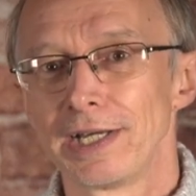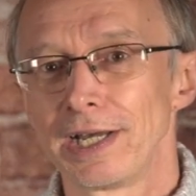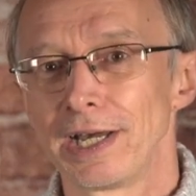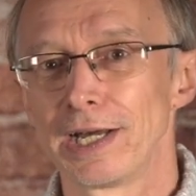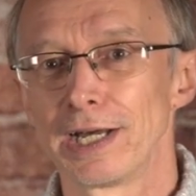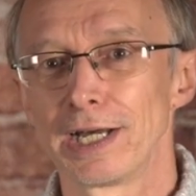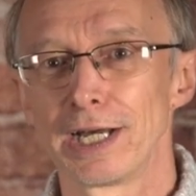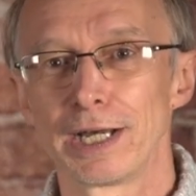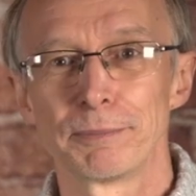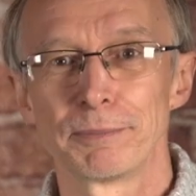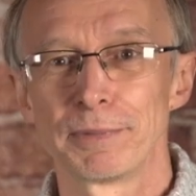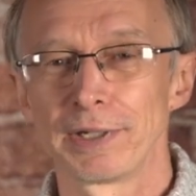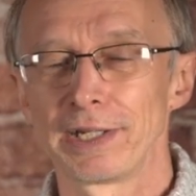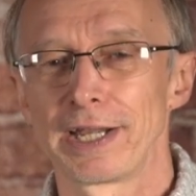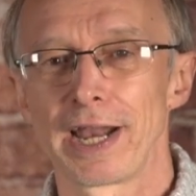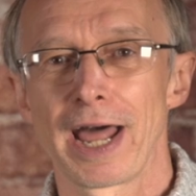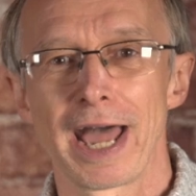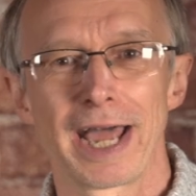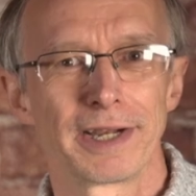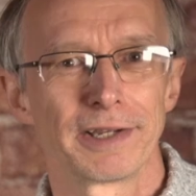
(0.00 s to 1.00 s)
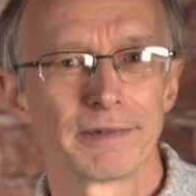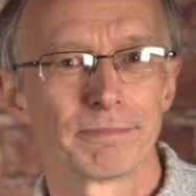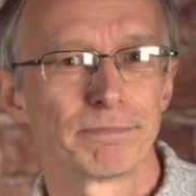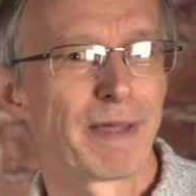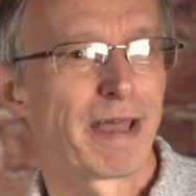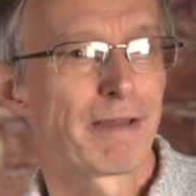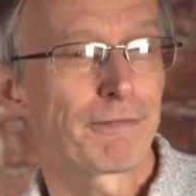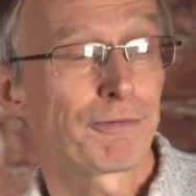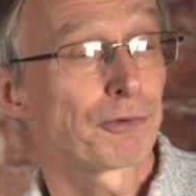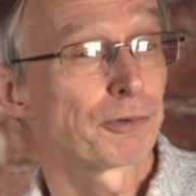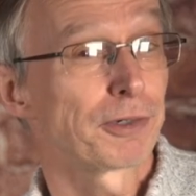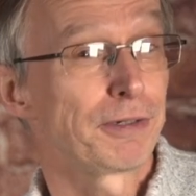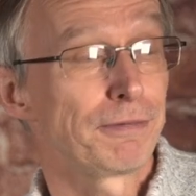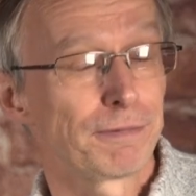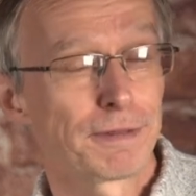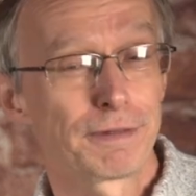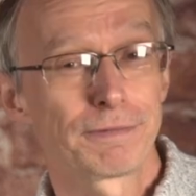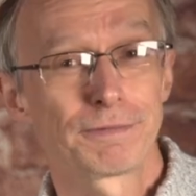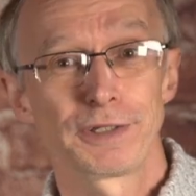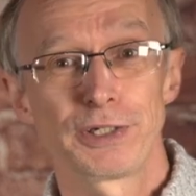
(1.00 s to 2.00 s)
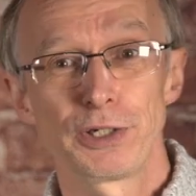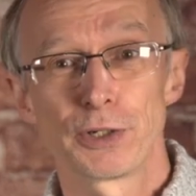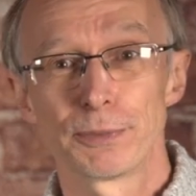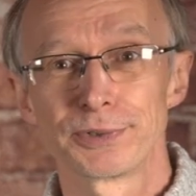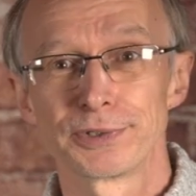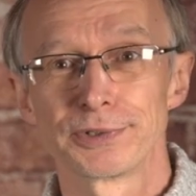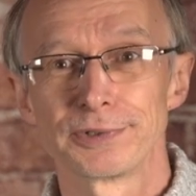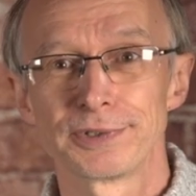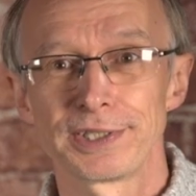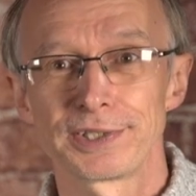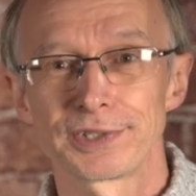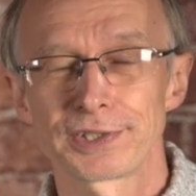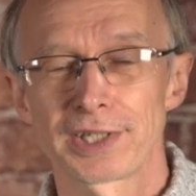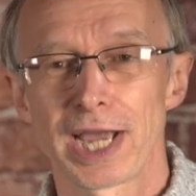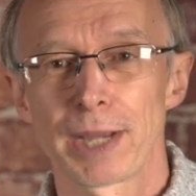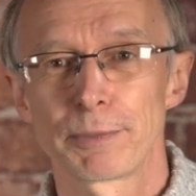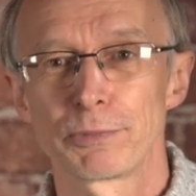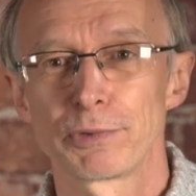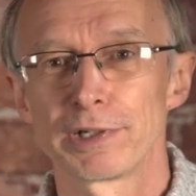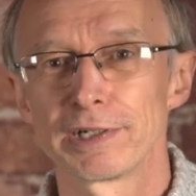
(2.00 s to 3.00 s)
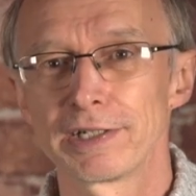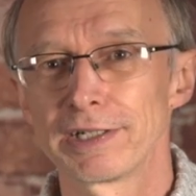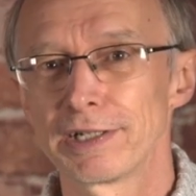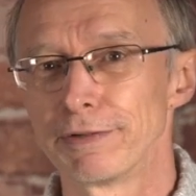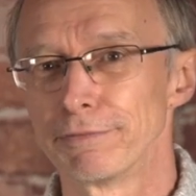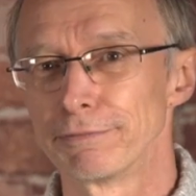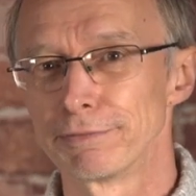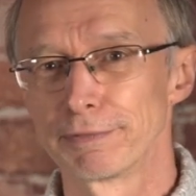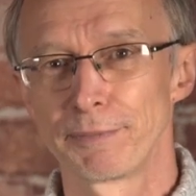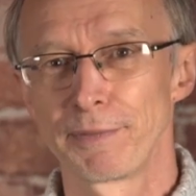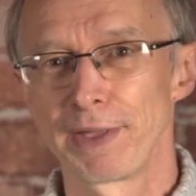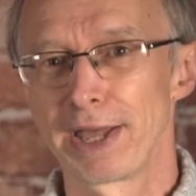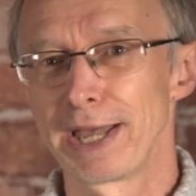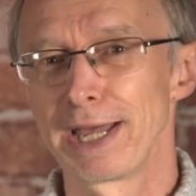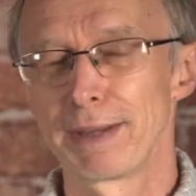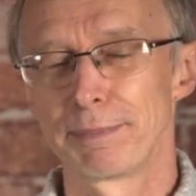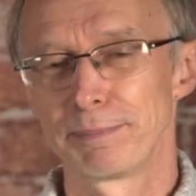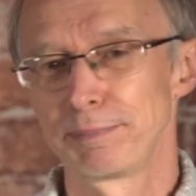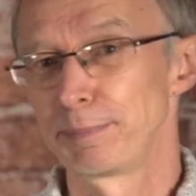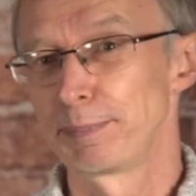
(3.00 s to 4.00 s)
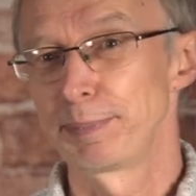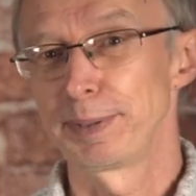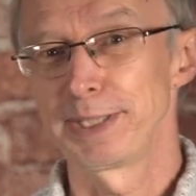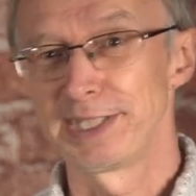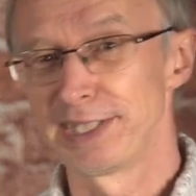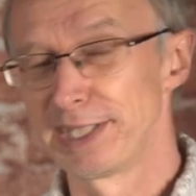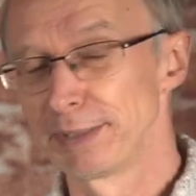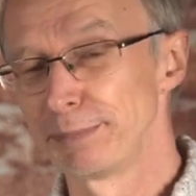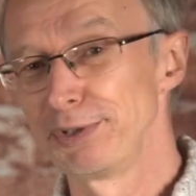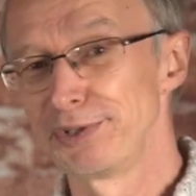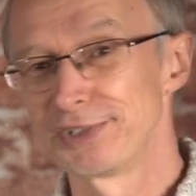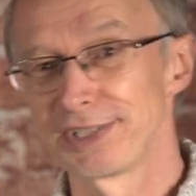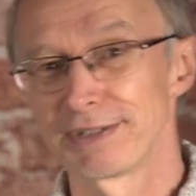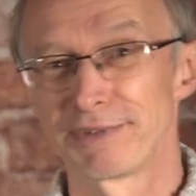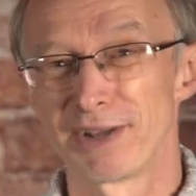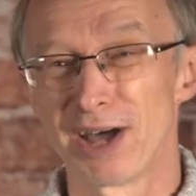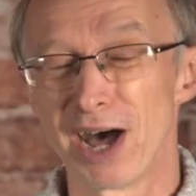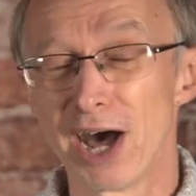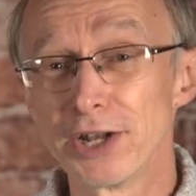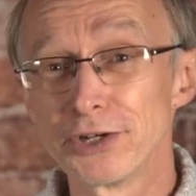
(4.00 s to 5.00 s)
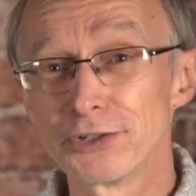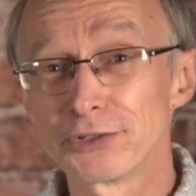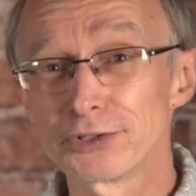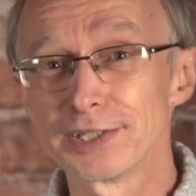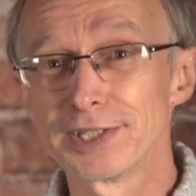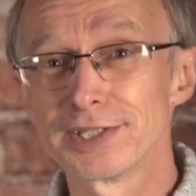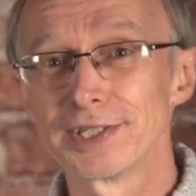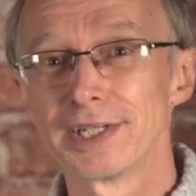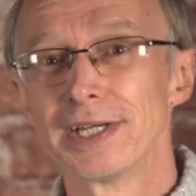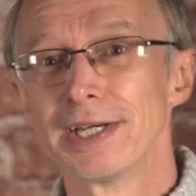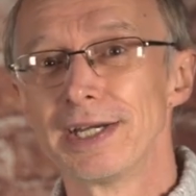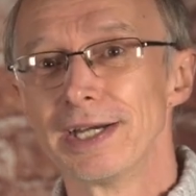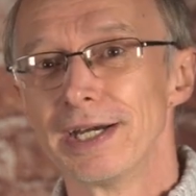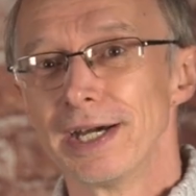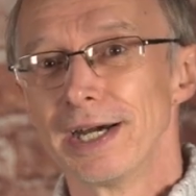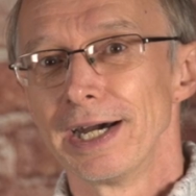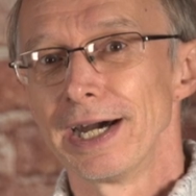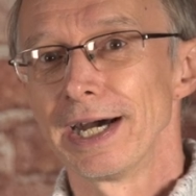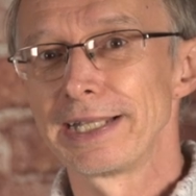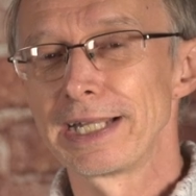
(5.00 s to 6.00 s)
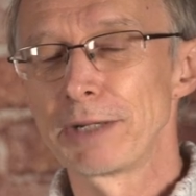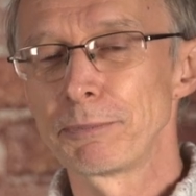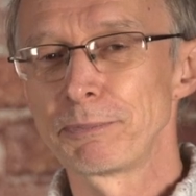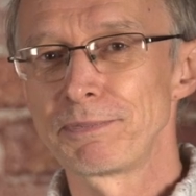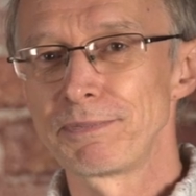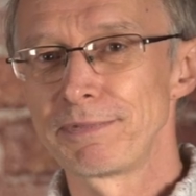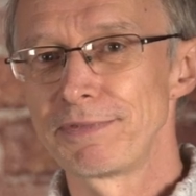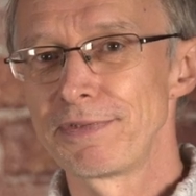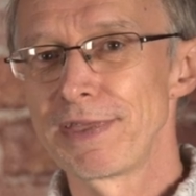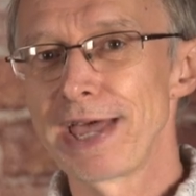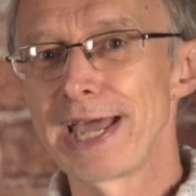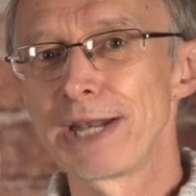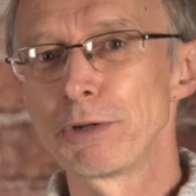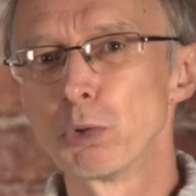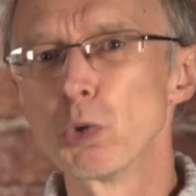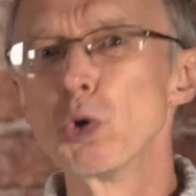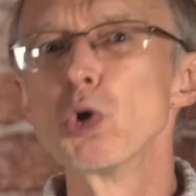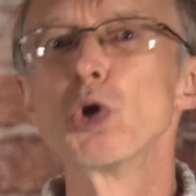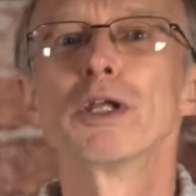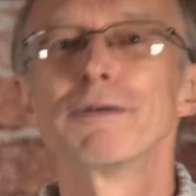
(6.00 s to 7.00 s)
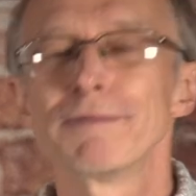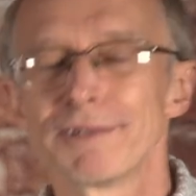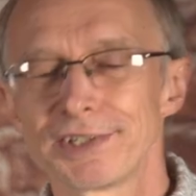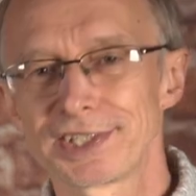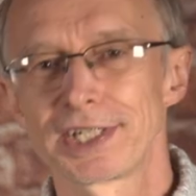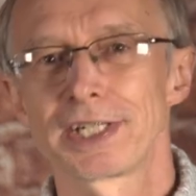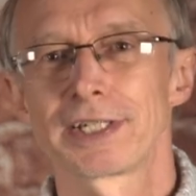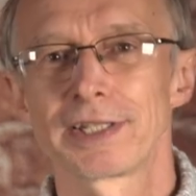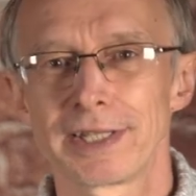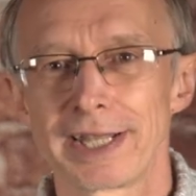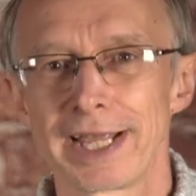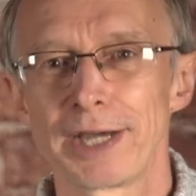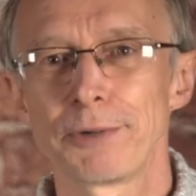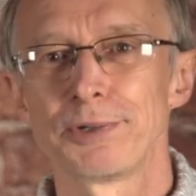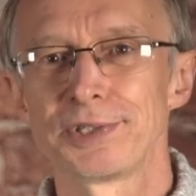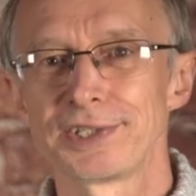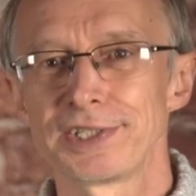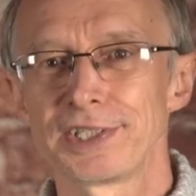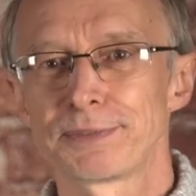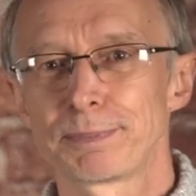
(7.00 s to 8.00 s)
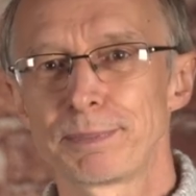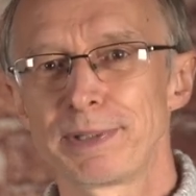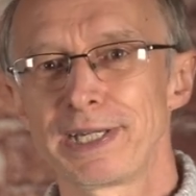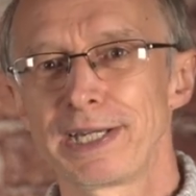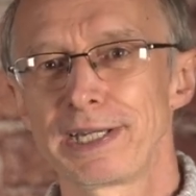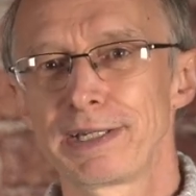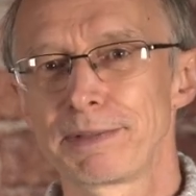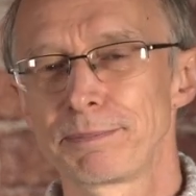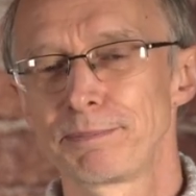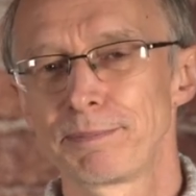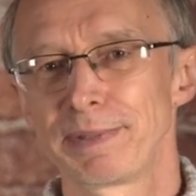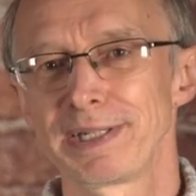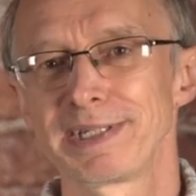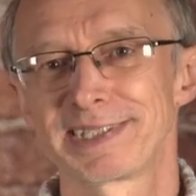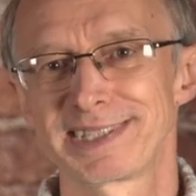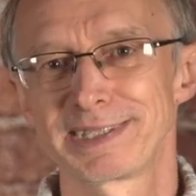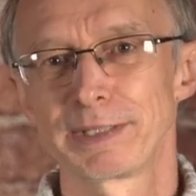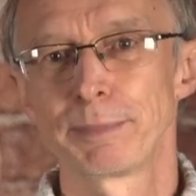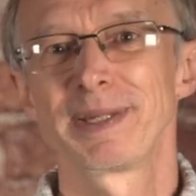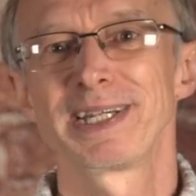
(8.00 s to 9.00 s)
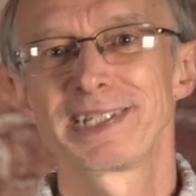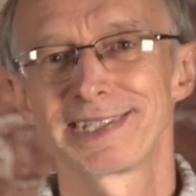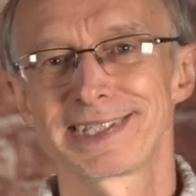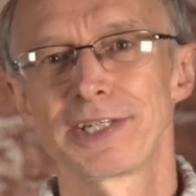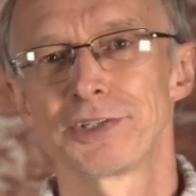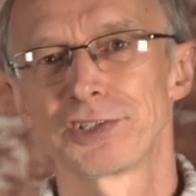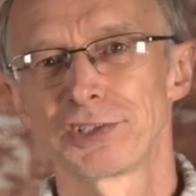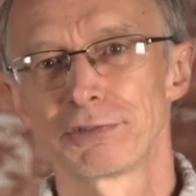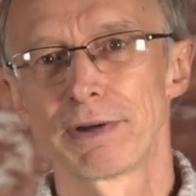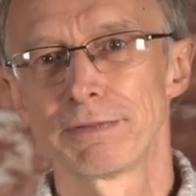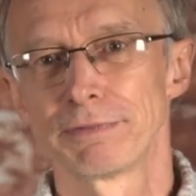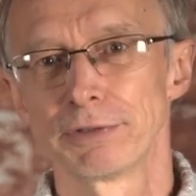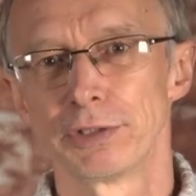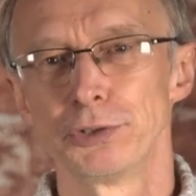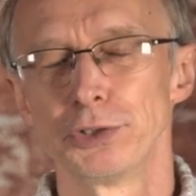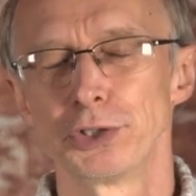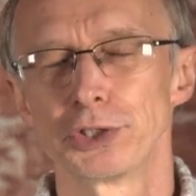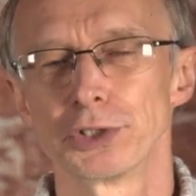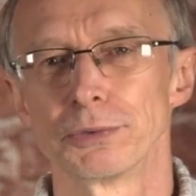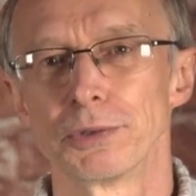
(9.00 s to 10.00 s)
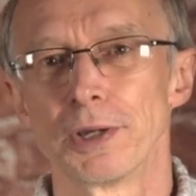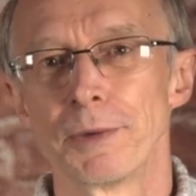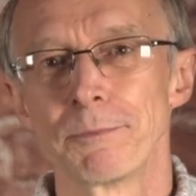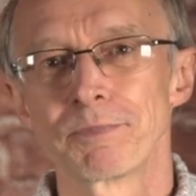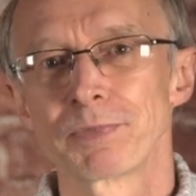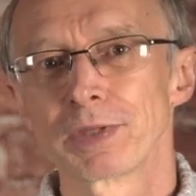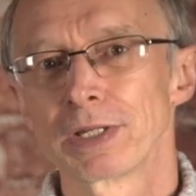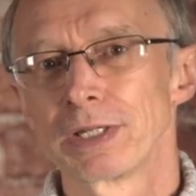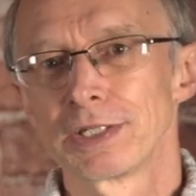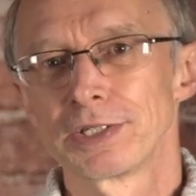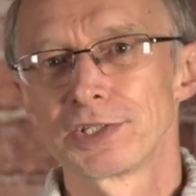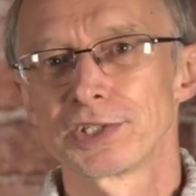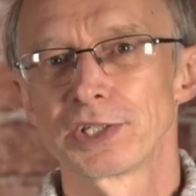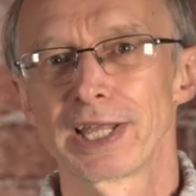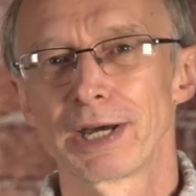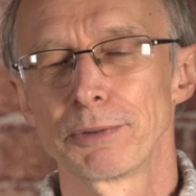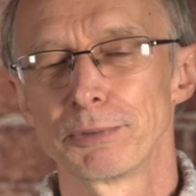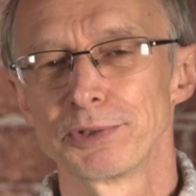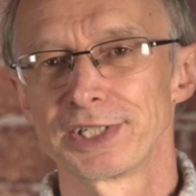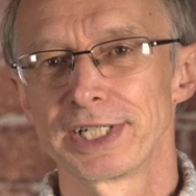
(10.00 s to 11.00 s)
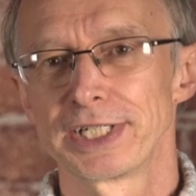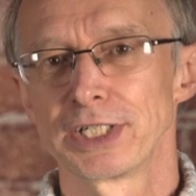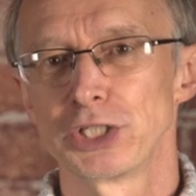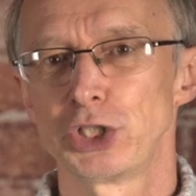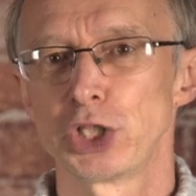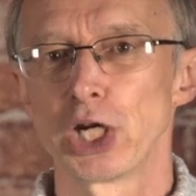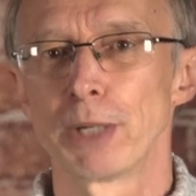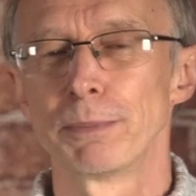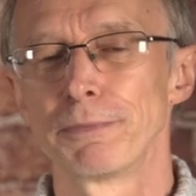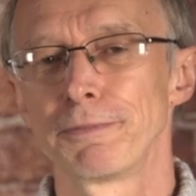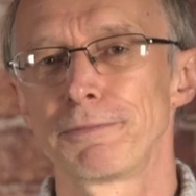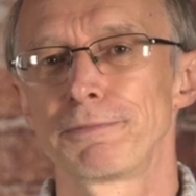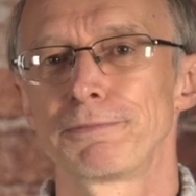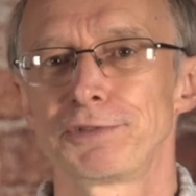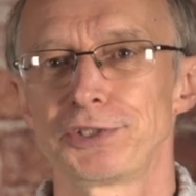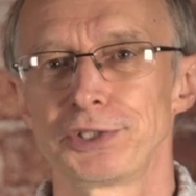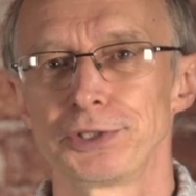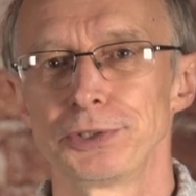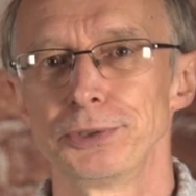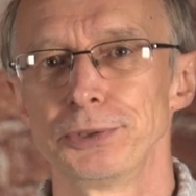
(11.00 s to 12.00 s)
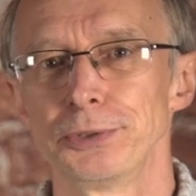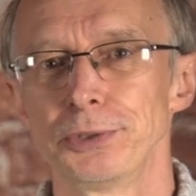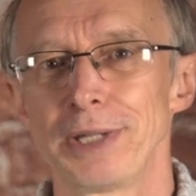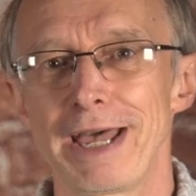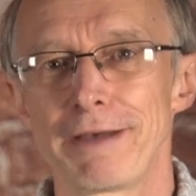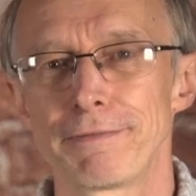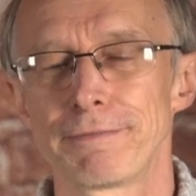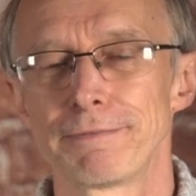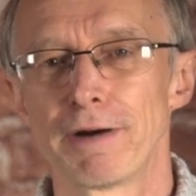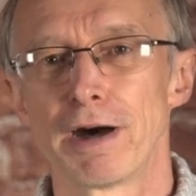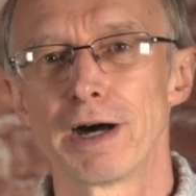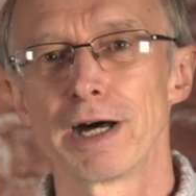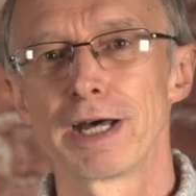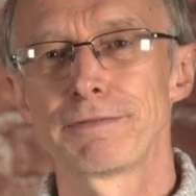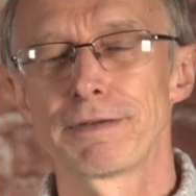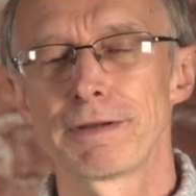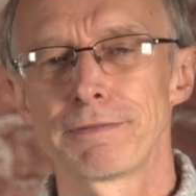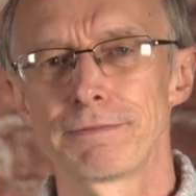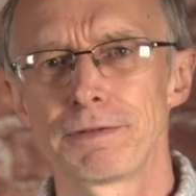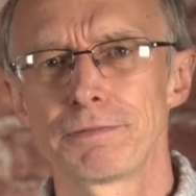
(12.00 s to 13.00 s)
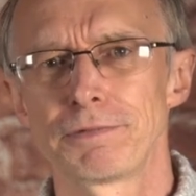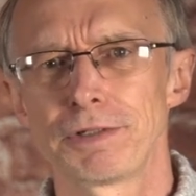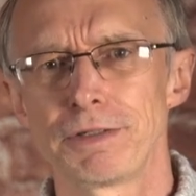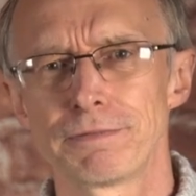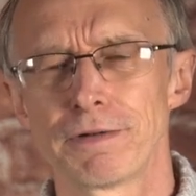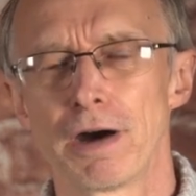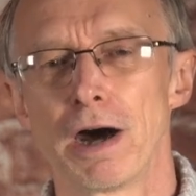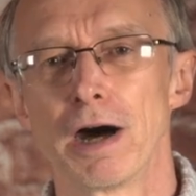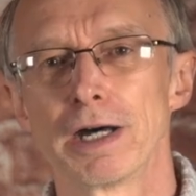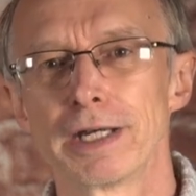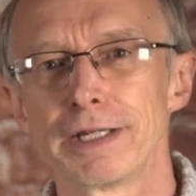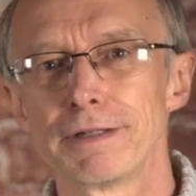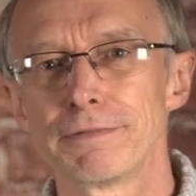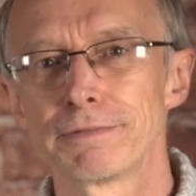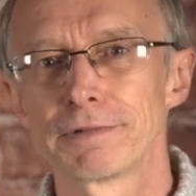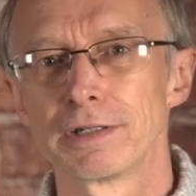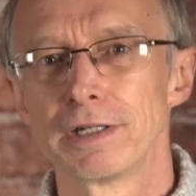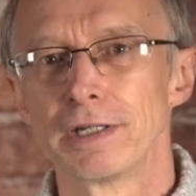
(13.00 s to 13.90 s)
And I had a F350 optical disc camera, and from there, PDW700. And then all of a sudden there was this the big sensor revolution. So that was then a jump to F5, F55.